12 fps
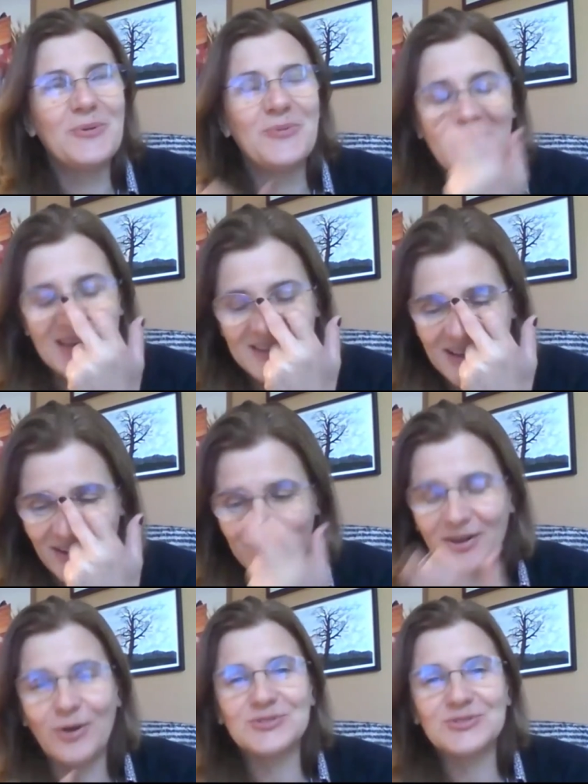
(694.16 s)
well enough
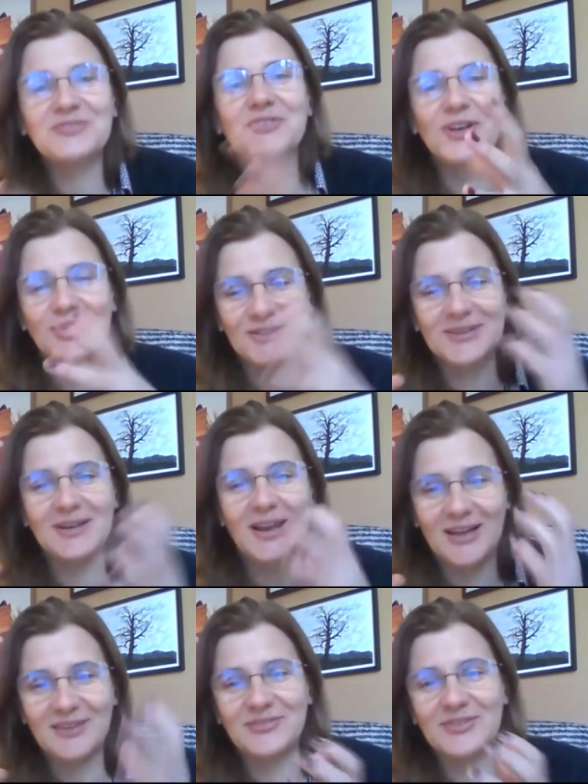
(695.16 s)
how difficult the
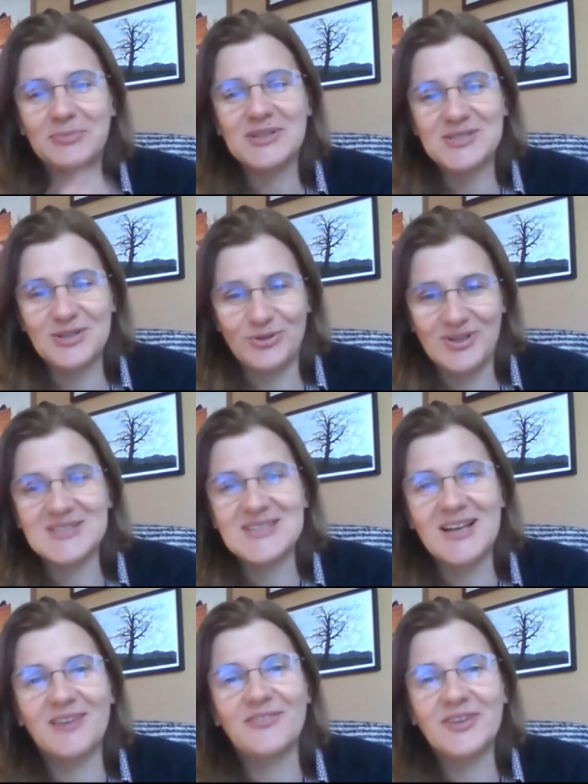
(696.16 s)
life in Barcelona
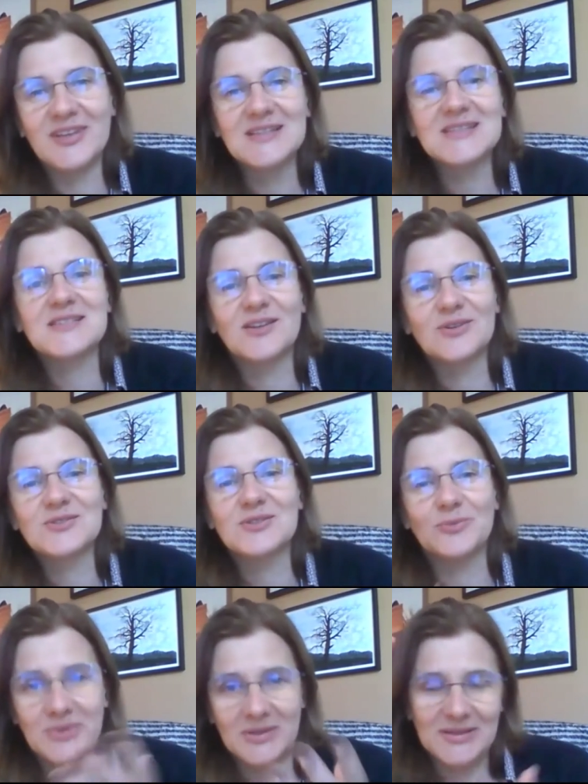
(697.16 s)
itself is. You know,
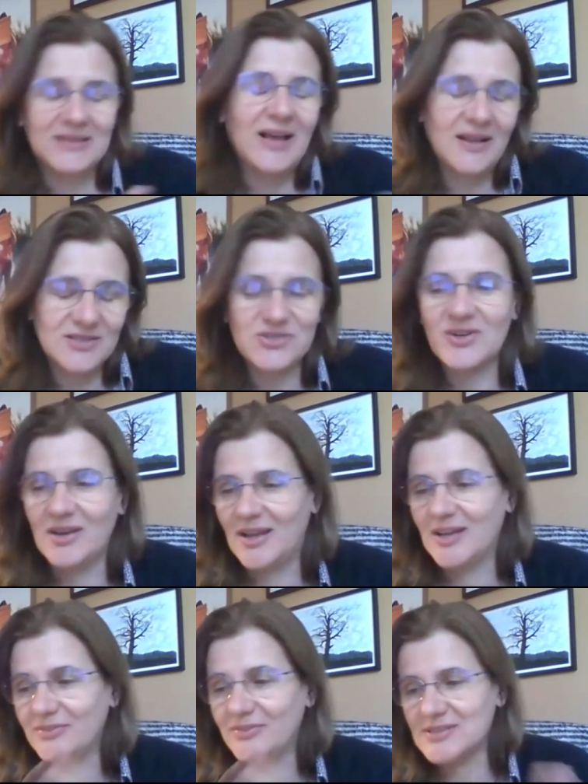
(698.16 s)
so the cultural
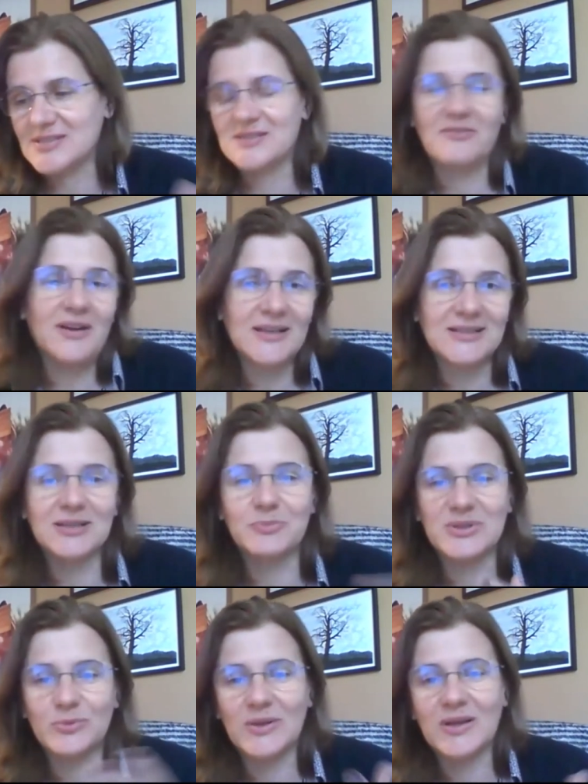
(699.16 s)
life, it's divided
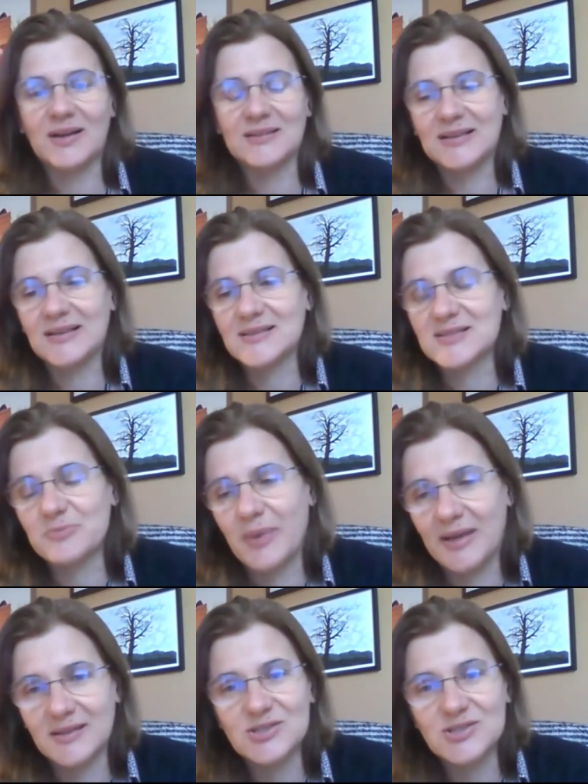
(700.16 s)
between Catalan and
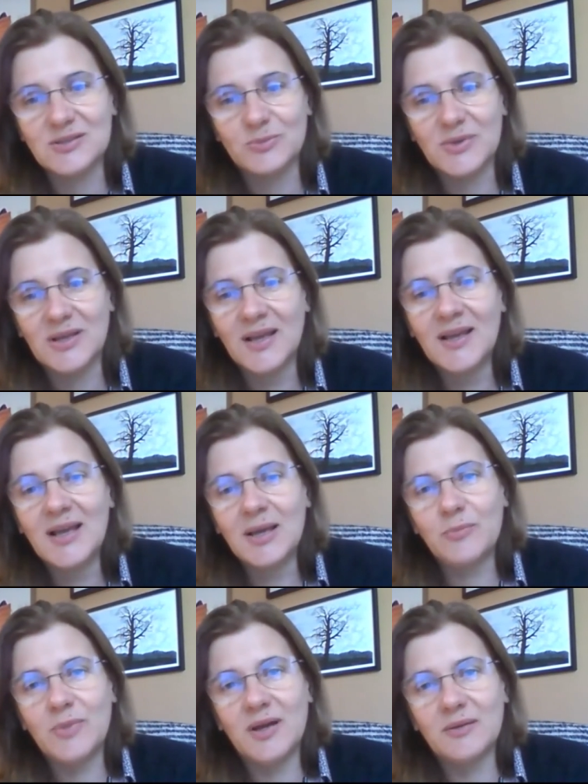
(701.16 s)
Spanish, and
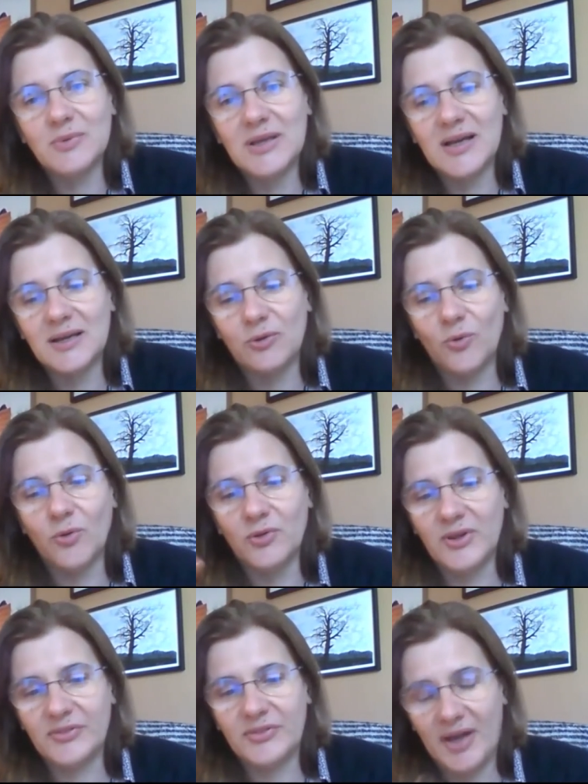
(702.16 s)
we are all
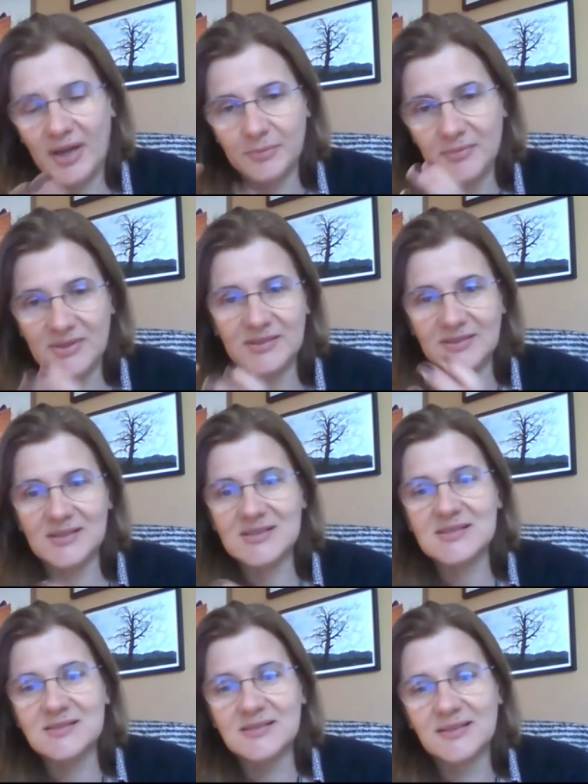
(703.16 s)
the time in
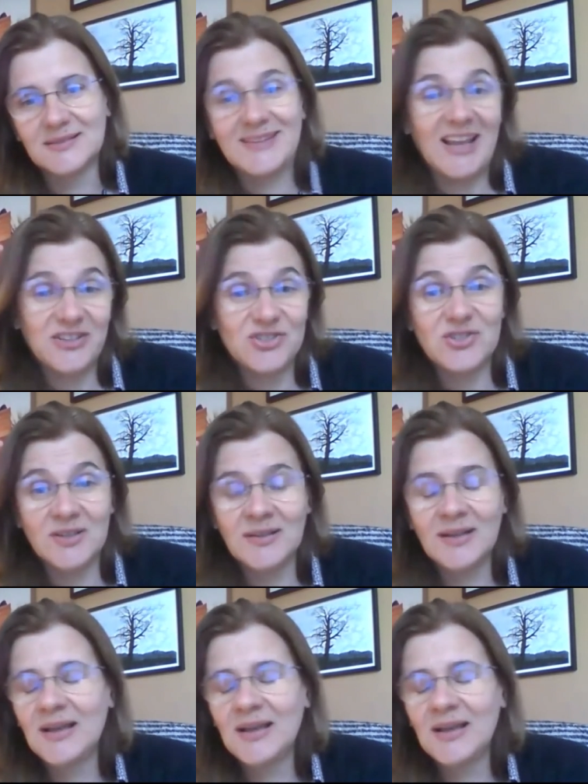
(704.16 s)
this tension.